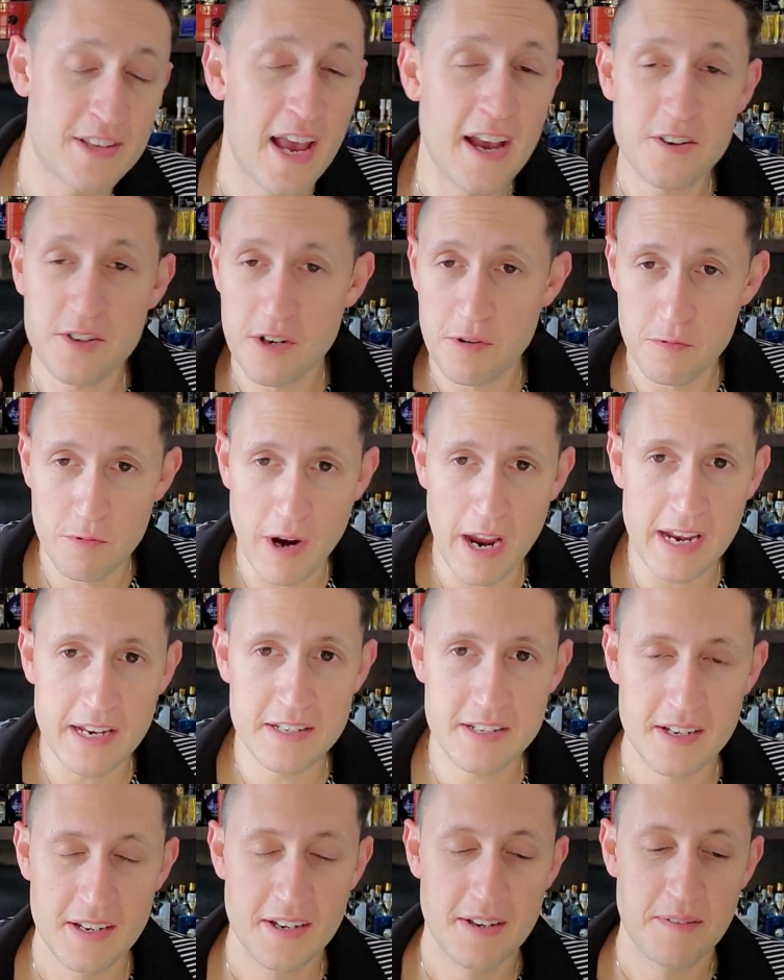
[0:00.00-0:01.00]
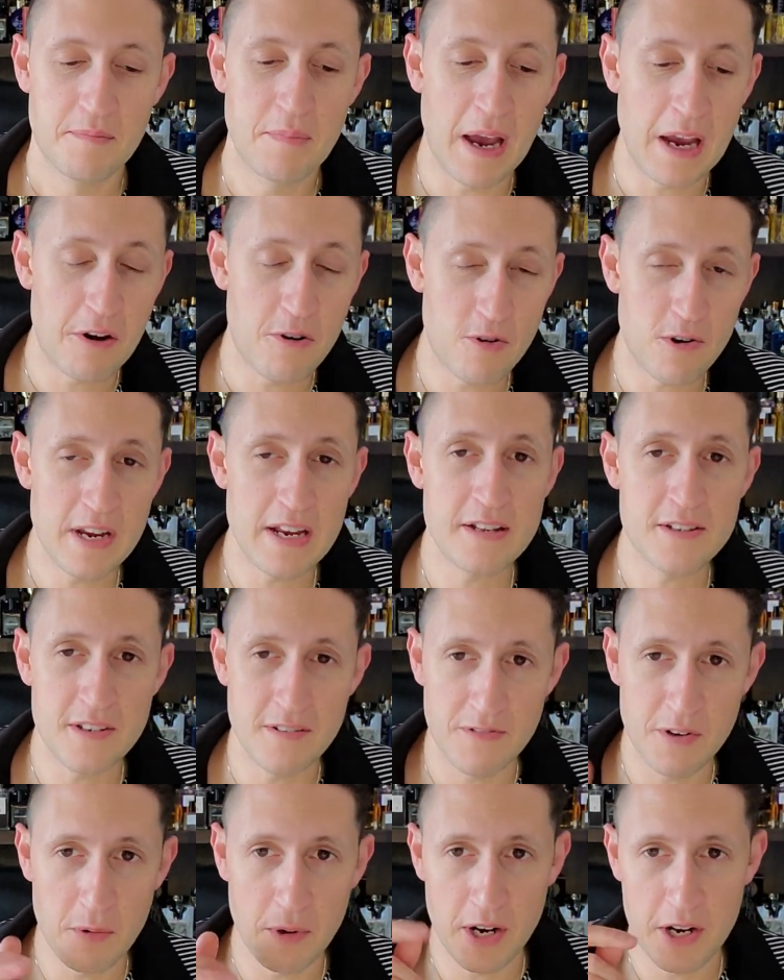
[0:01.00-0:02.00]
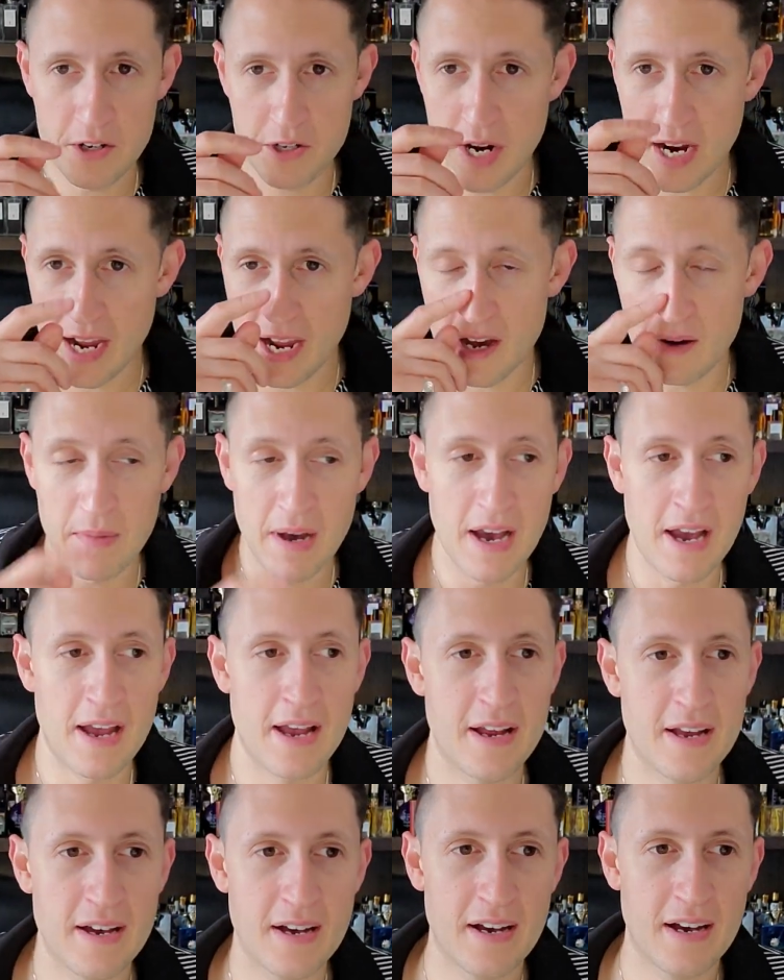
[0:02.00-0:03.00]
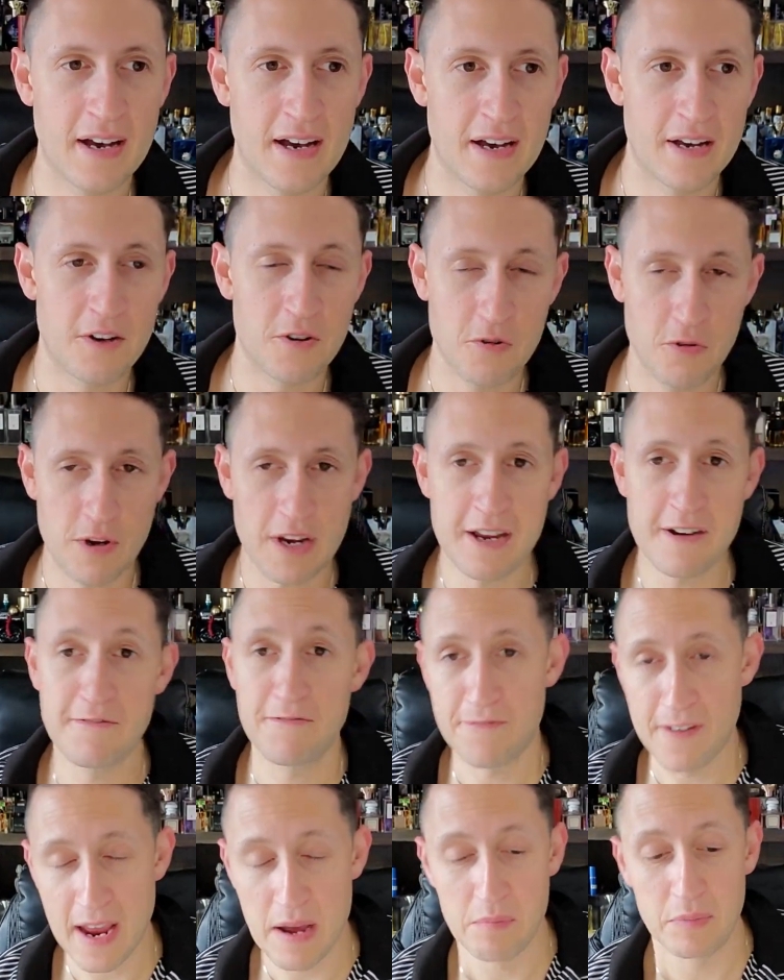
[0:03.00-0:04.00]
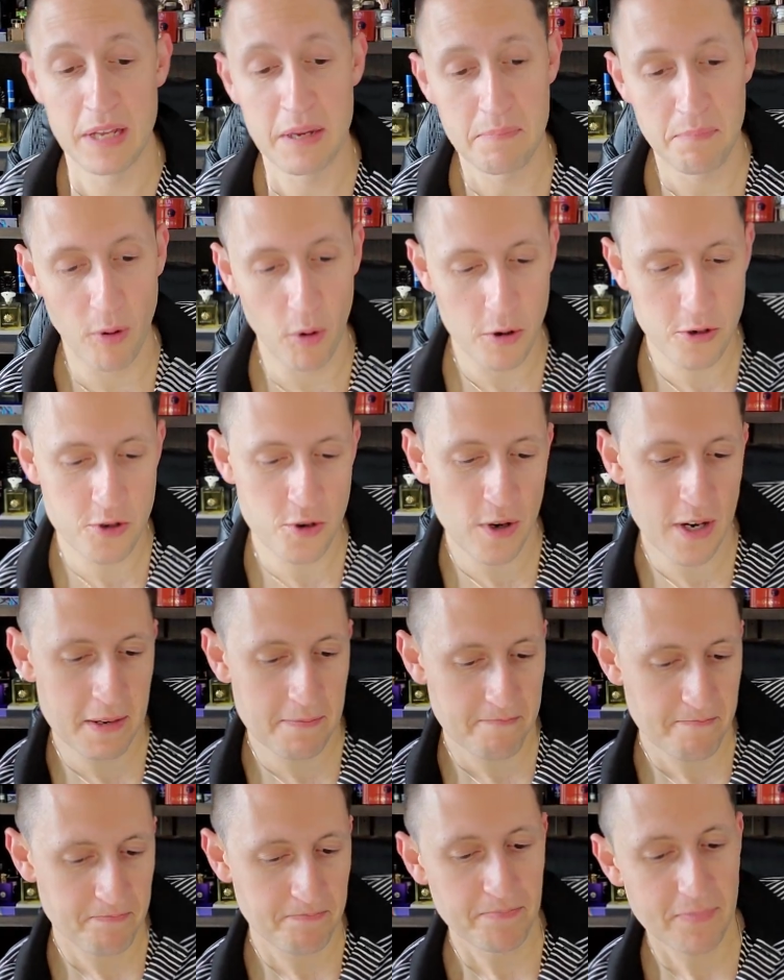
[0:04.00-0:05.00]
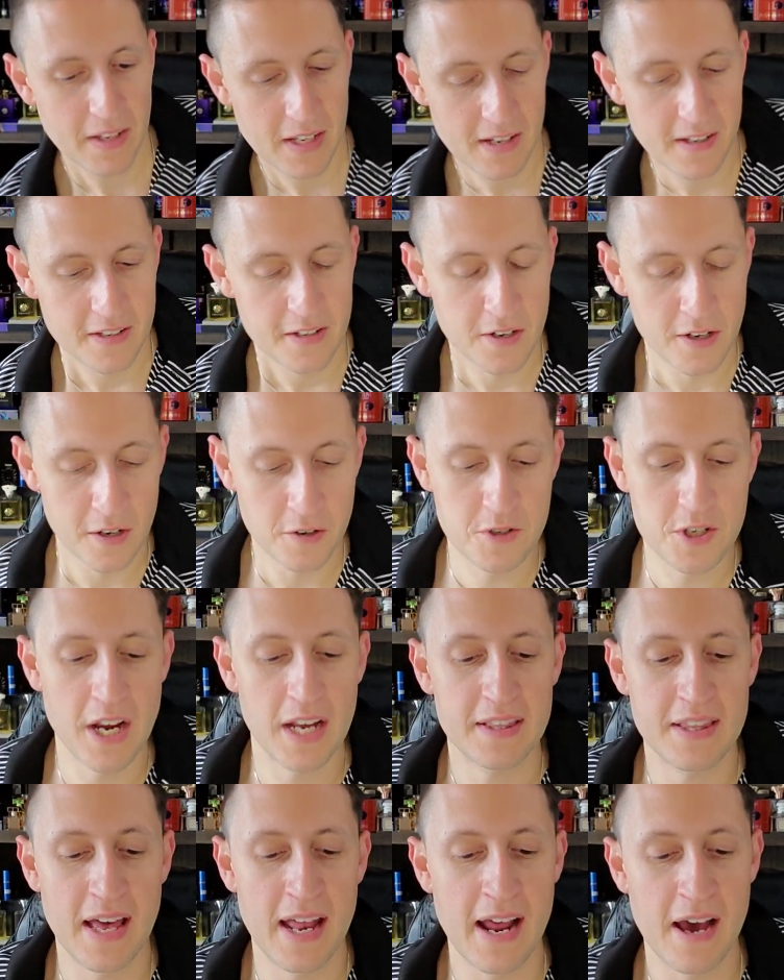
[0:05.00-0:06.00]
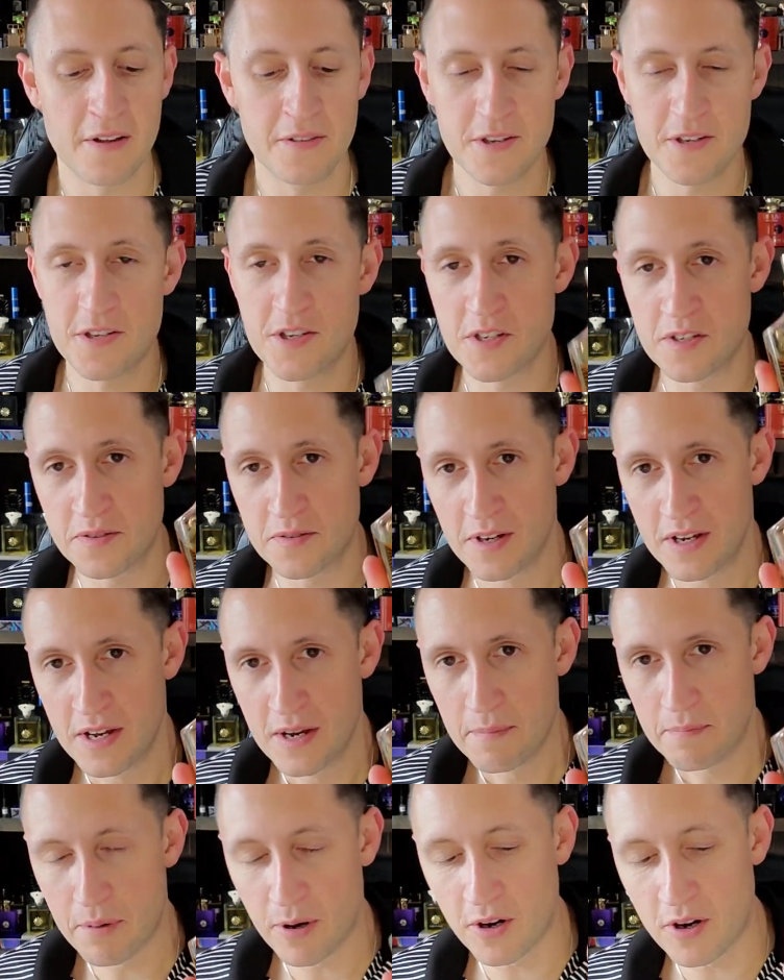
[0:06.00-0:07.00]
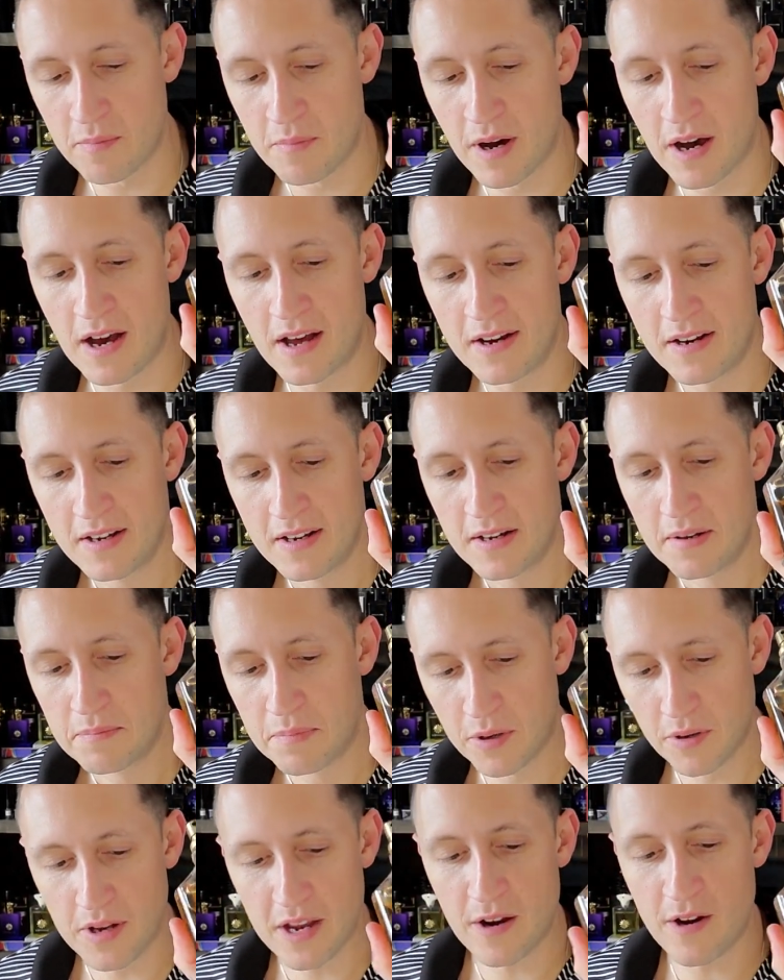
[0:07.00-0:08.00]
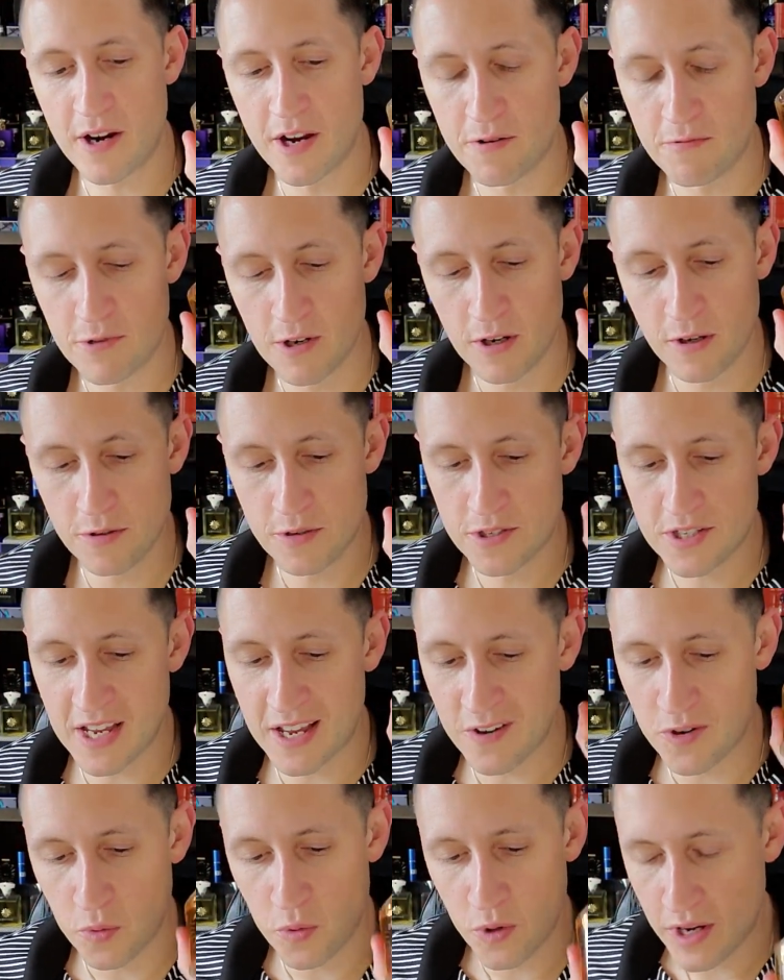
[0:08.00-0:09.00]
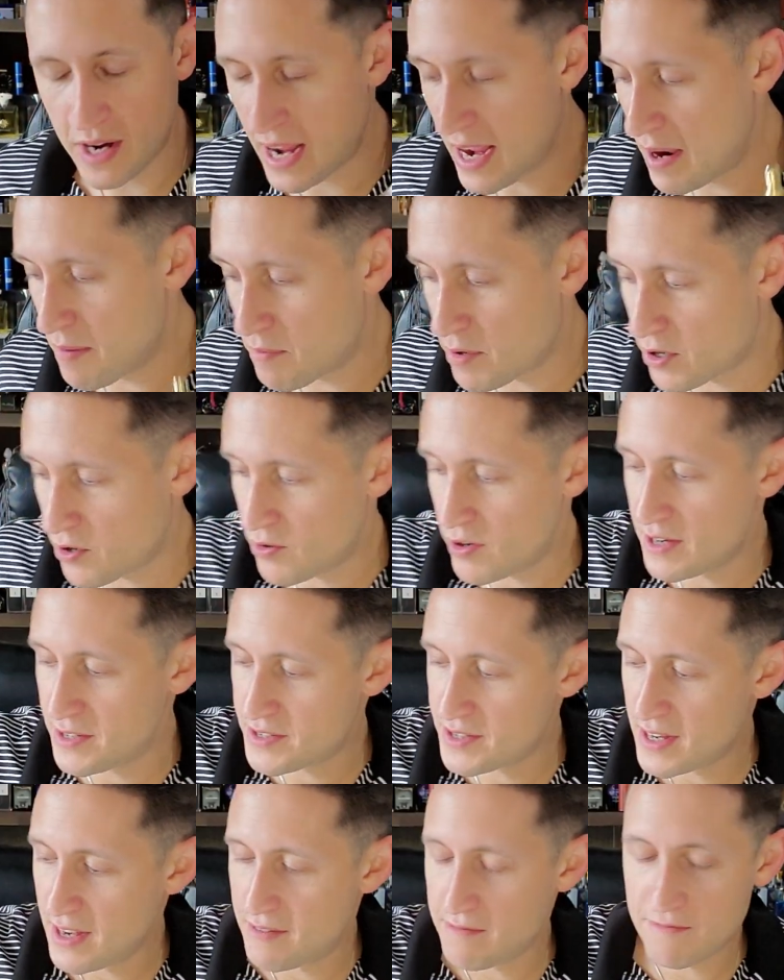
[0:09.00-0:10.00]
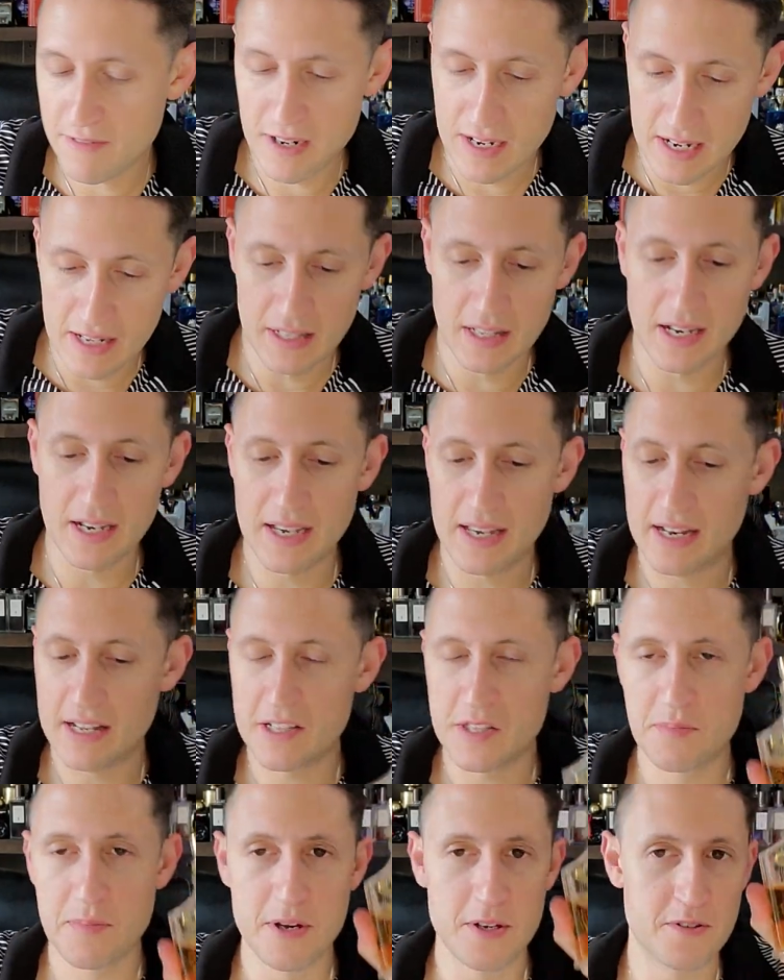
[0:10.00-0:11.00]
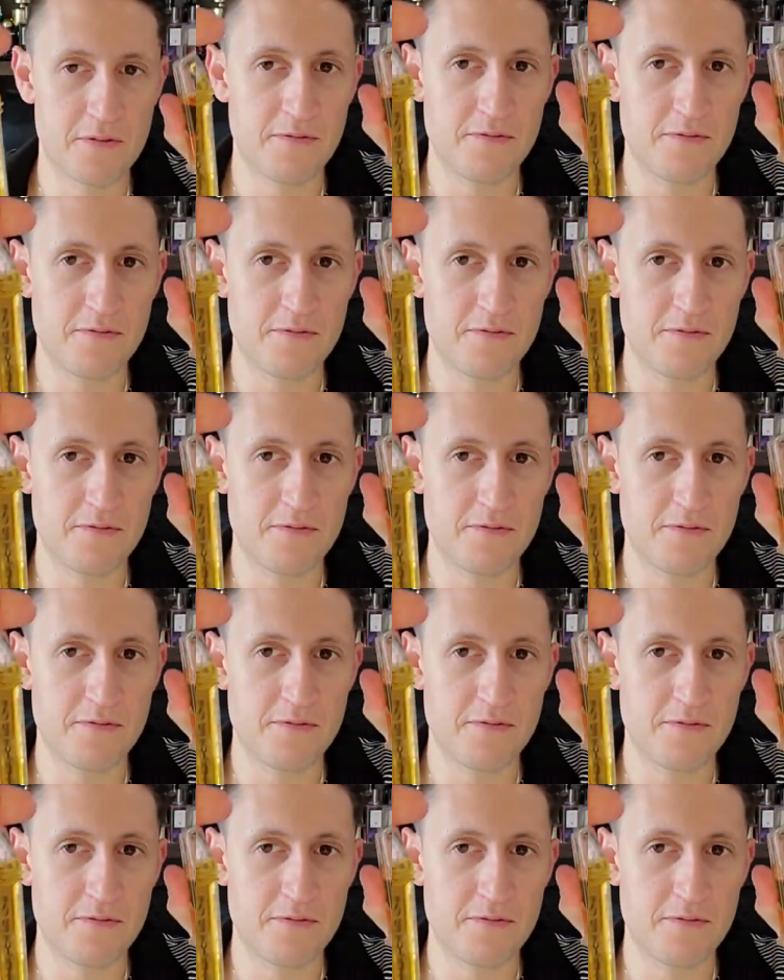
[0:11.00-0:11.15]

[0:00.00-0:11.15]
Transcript: I actually ranked my creeds. If you want to check out my uh, creed family portrait, you can go check that out. This is bergamot, Bulgarian rose, sandalwood, ambergris, and vanilla, and it smells